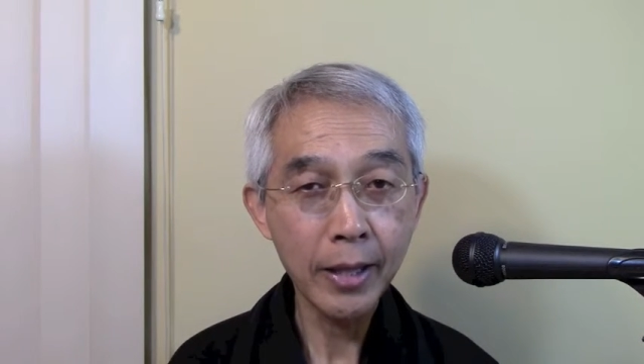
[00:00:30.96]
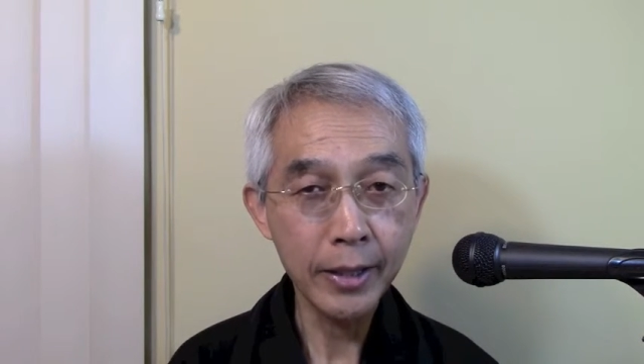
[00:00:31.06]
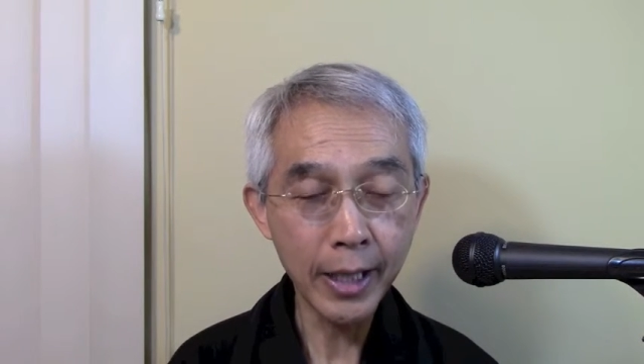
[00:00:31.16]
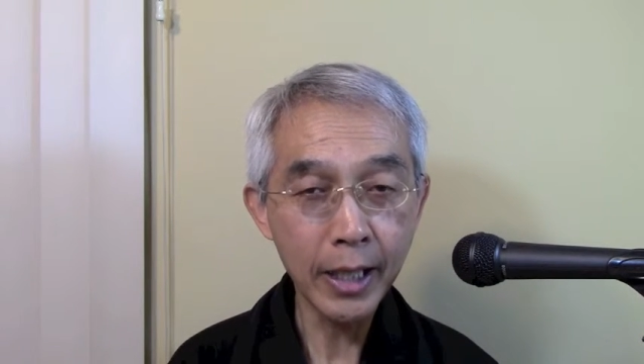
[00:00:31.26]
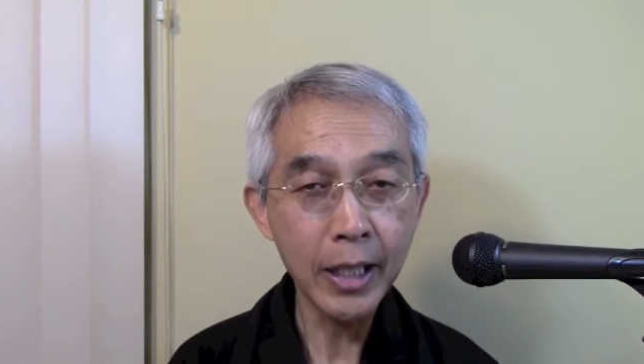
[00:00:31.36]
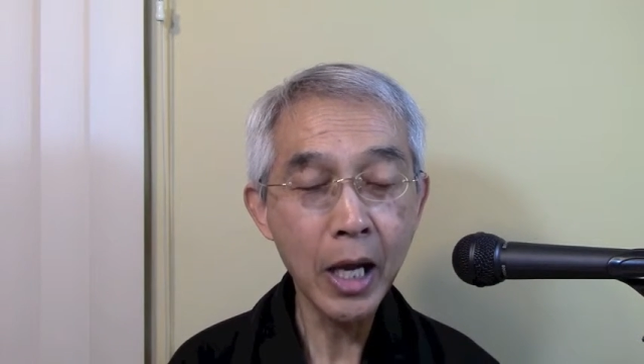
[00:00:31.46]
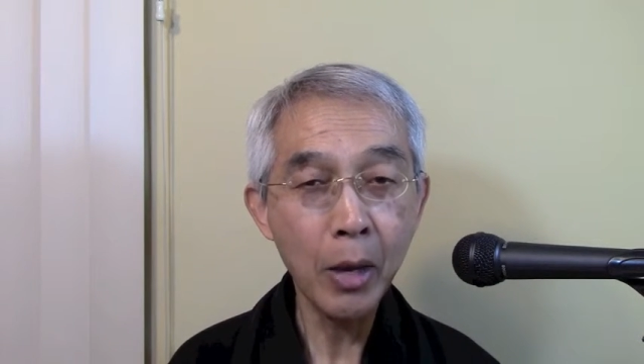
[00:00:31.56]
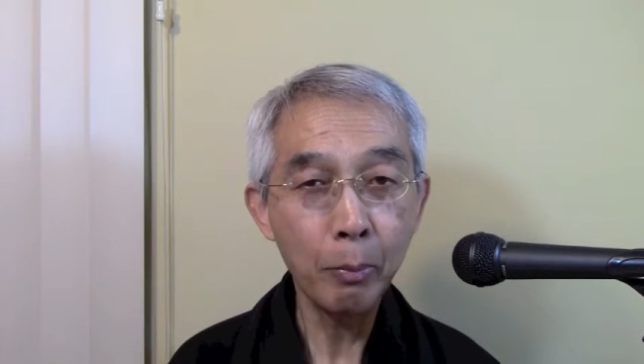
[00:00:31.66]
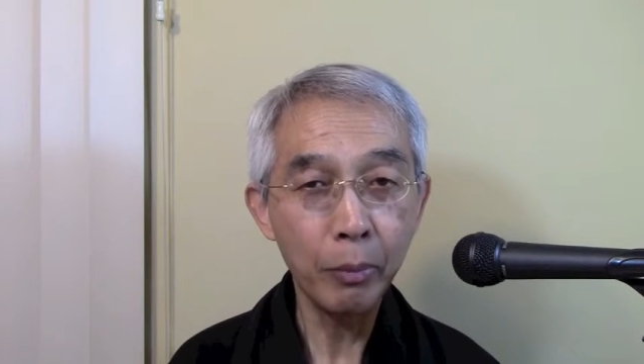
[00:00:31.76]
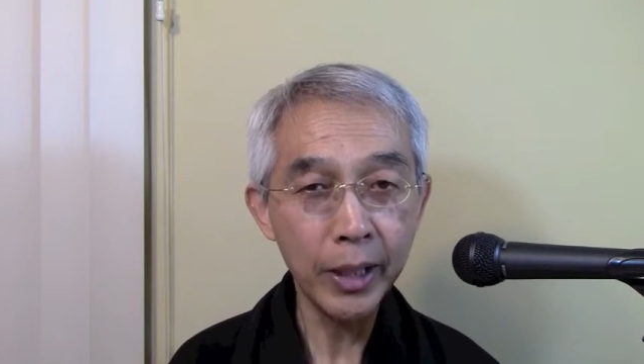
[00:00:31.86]
Then
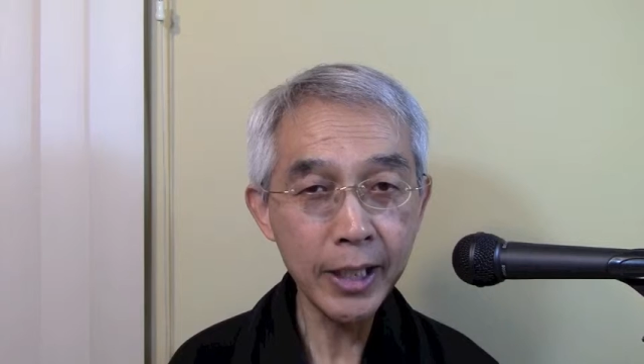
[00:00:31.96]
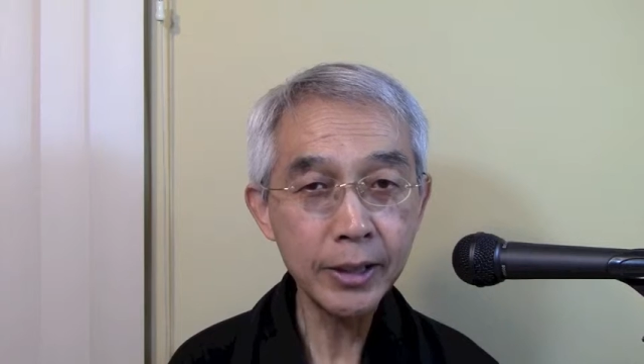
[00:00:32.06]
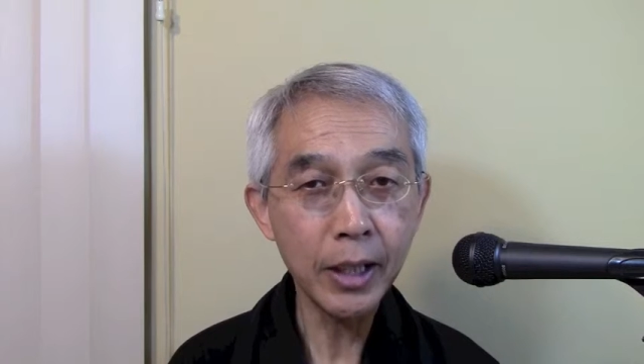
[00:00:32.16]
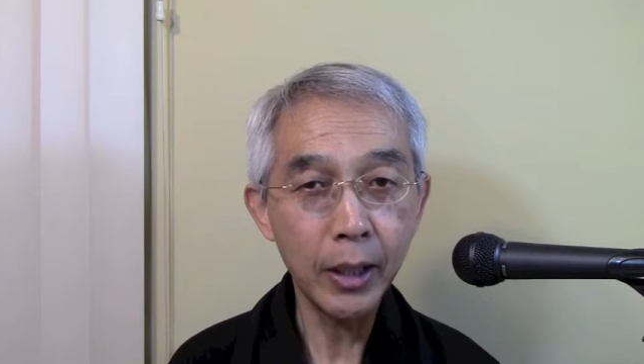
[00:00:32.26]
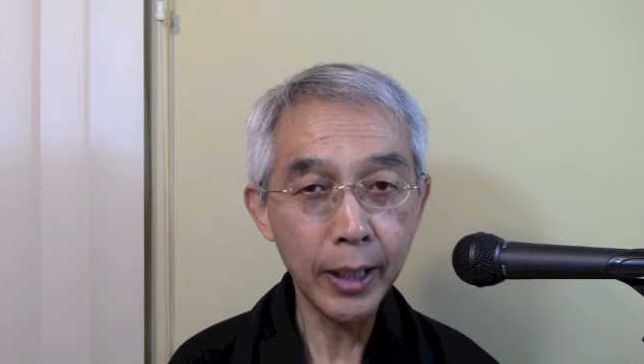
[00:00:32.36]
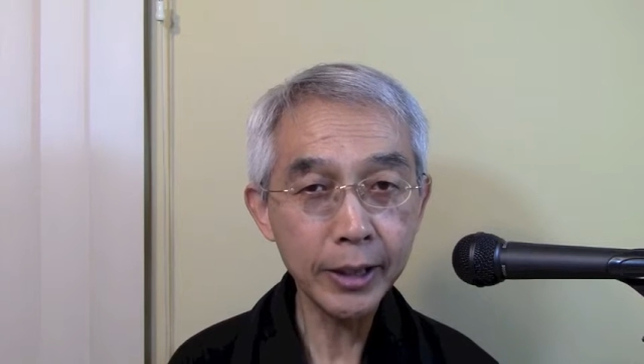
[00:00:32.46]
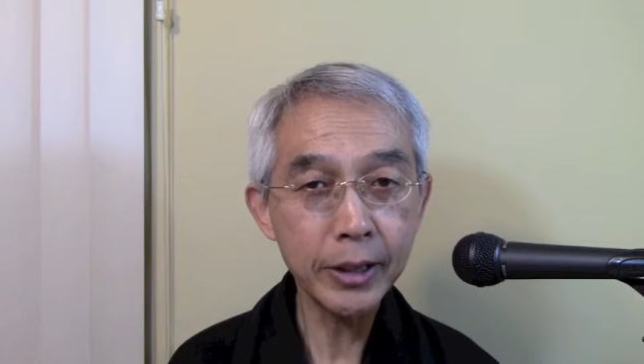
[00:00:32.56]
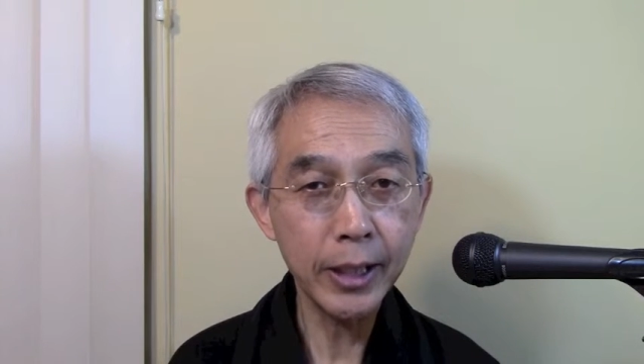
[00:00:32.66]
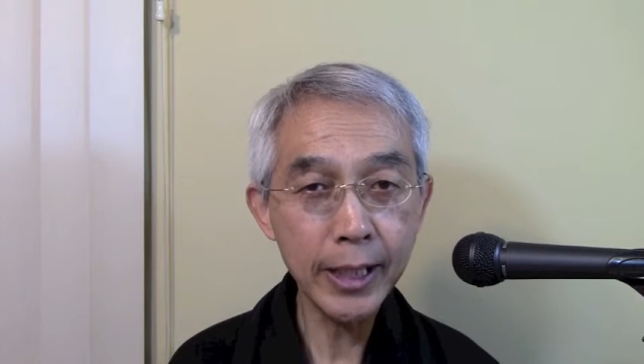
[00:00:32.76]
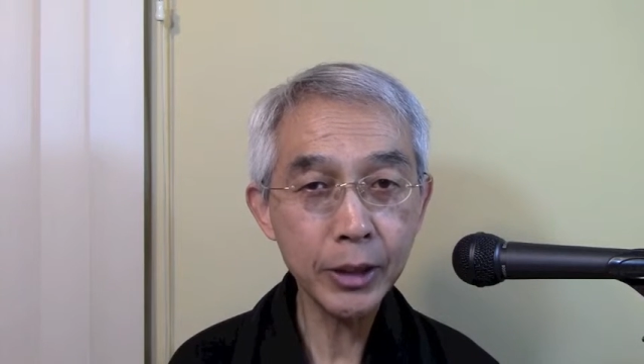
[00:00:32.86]
Please
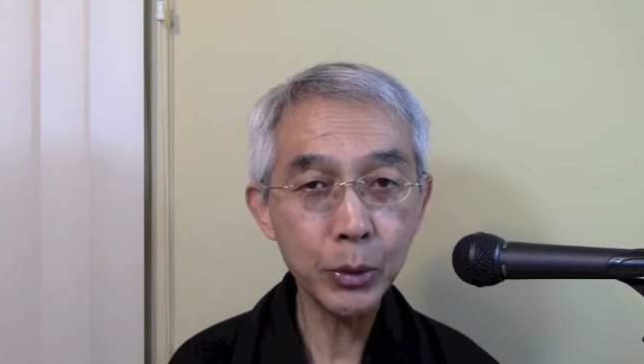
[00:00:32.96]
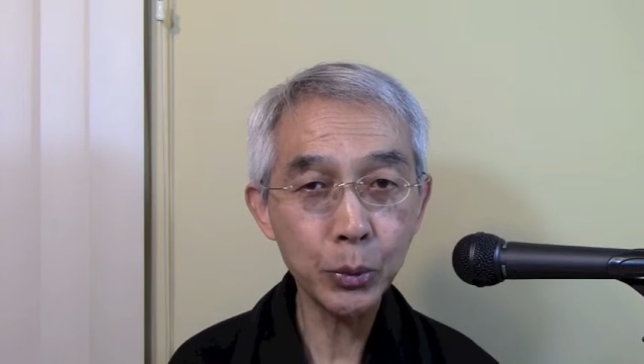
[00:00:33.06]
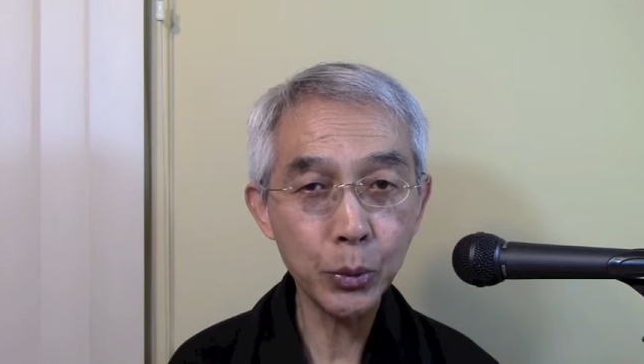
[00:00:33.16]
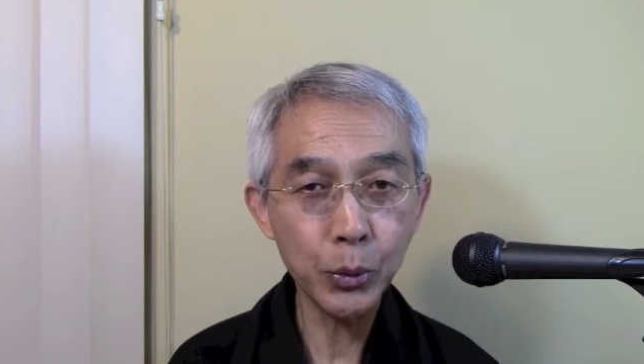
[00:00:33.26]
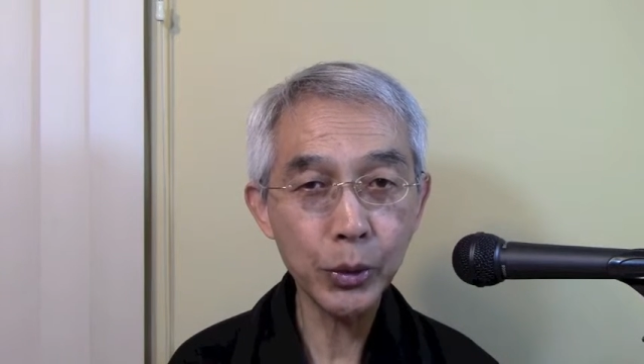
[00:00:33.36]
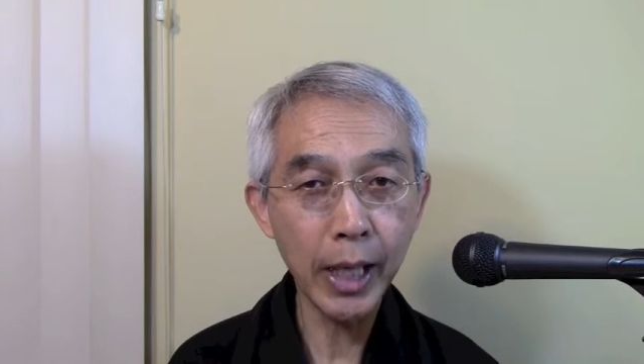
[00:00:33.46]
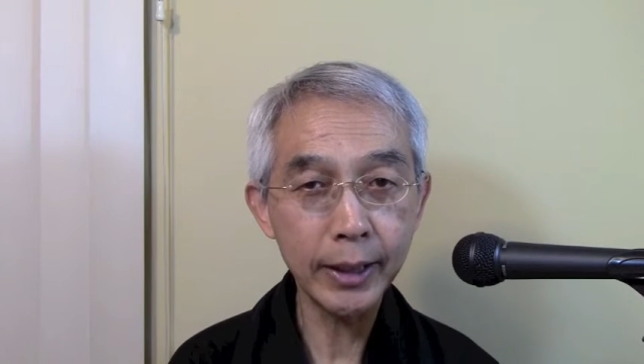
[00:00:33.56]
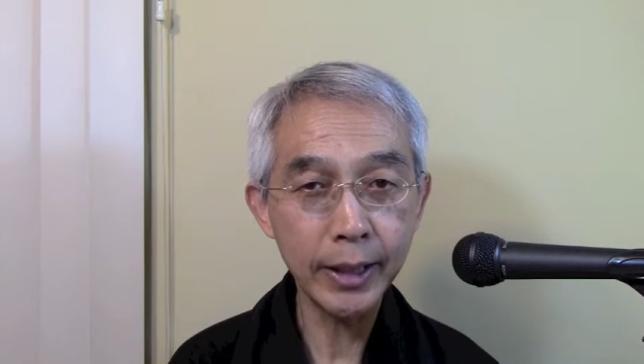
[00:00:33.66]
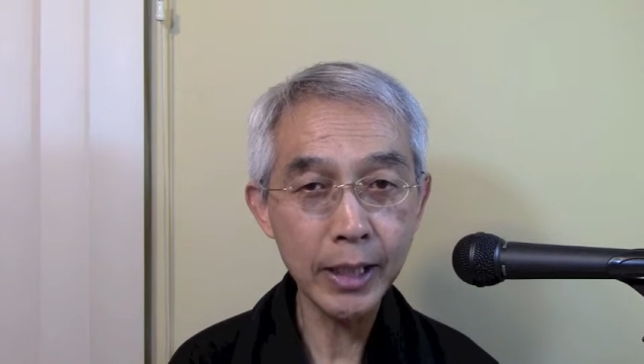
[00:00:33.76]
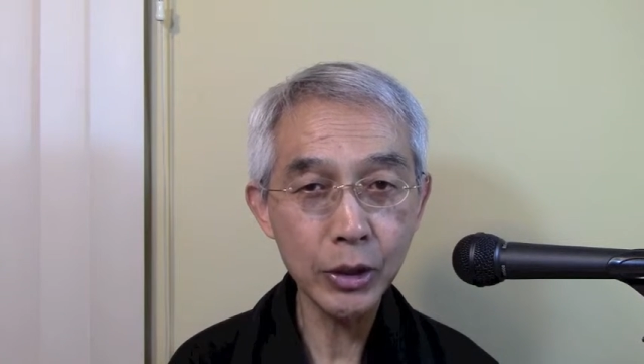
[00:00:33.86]
let's listen to
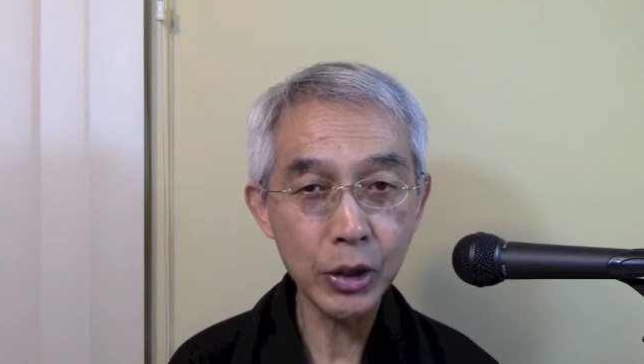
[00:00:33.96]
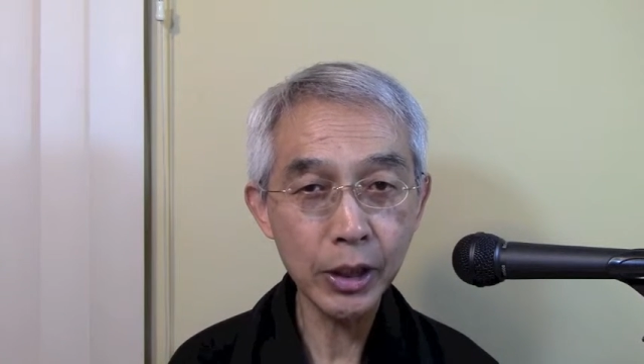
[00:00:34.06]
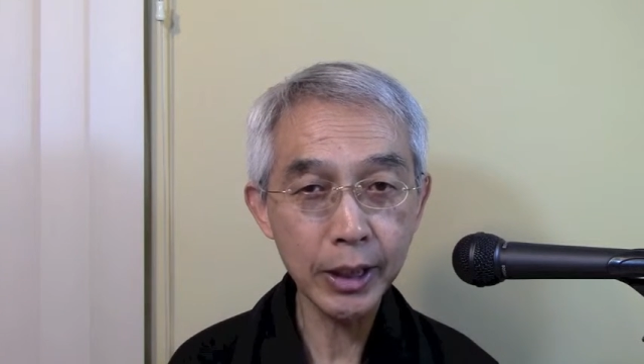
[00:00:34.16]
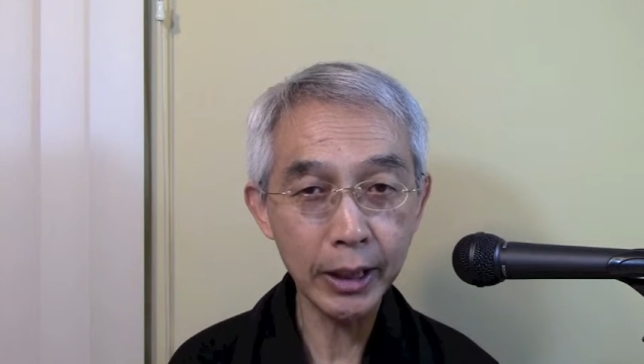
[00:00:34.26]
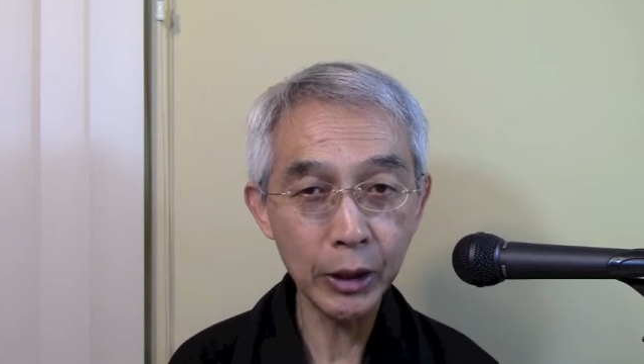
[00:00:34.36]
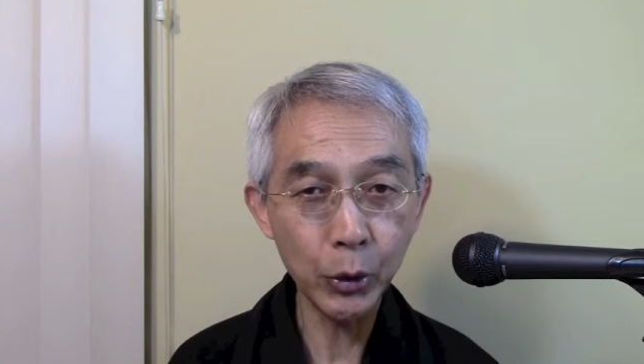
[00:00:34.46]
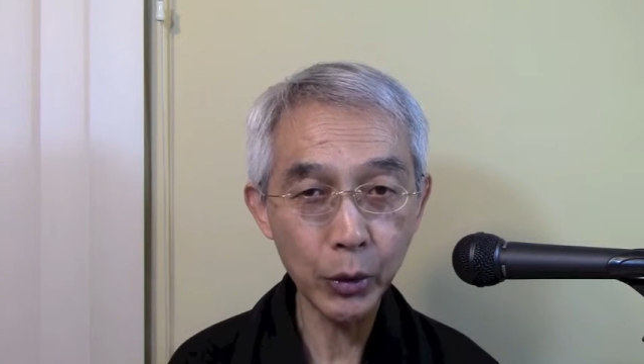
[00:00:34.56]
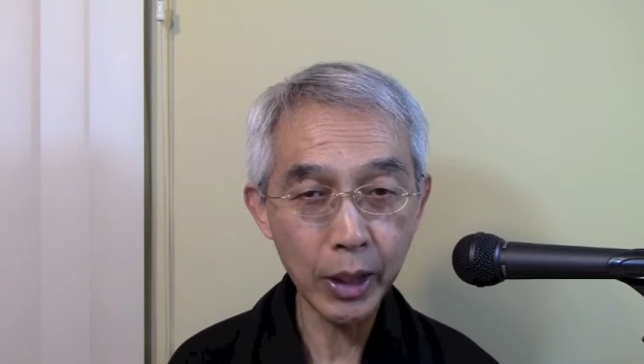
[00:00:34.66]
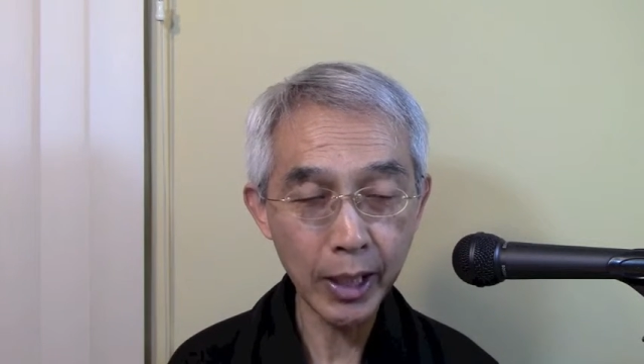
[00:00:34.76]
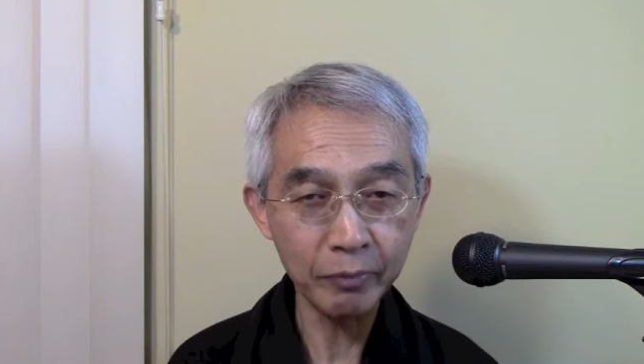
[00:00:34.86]
Gattenchi
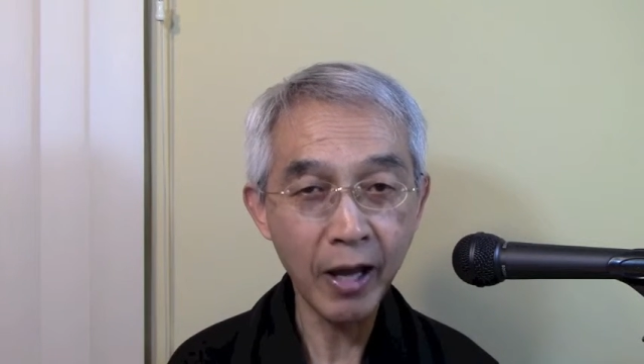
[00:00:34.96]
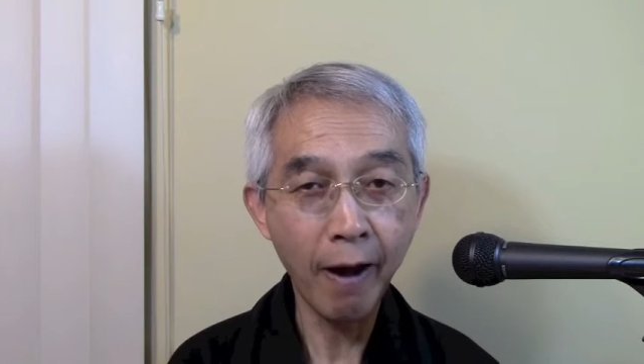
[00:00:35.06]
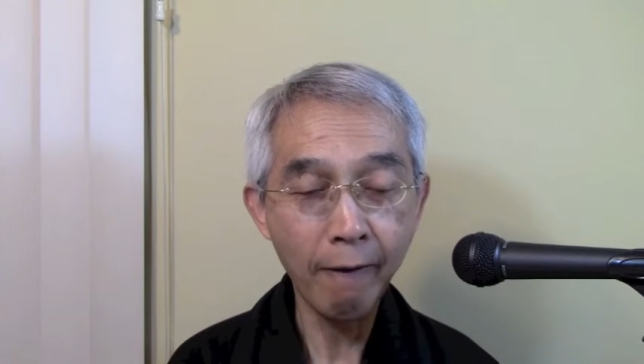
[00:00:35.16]
Kanenokami